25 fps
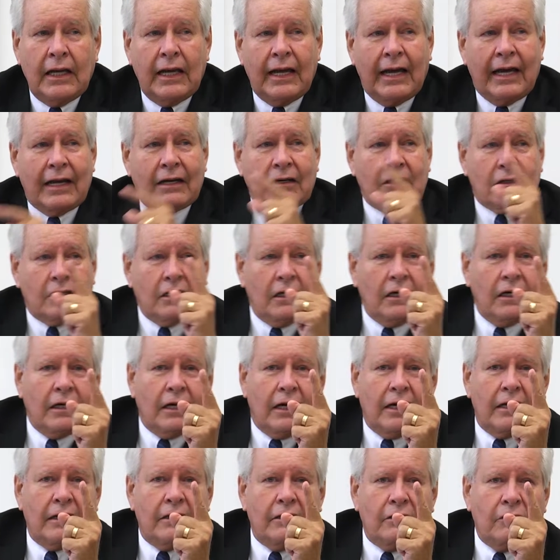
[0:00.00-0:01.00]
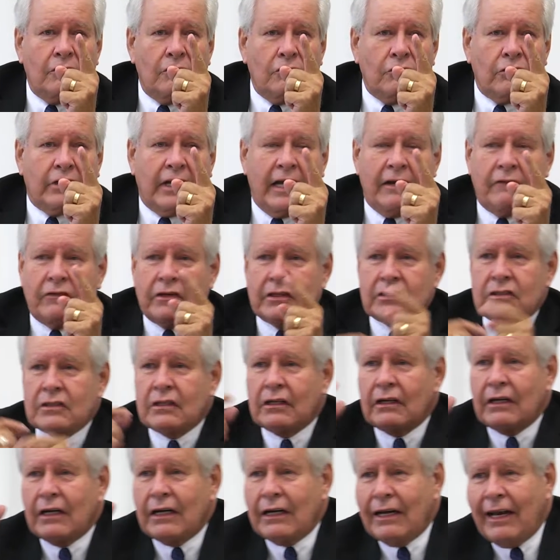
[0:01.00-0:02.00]
And God, who gave us
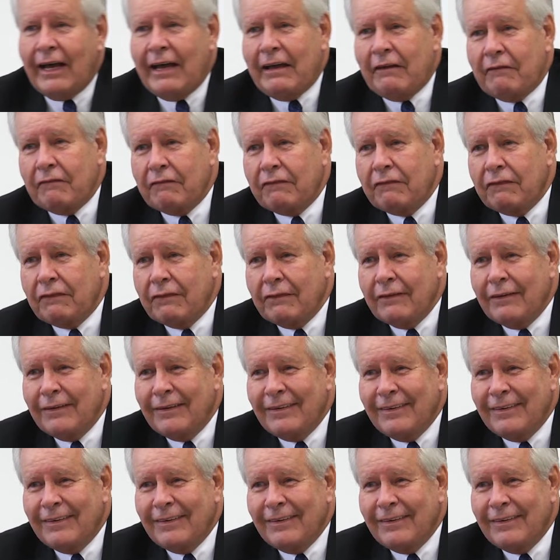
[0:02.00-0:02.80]
life.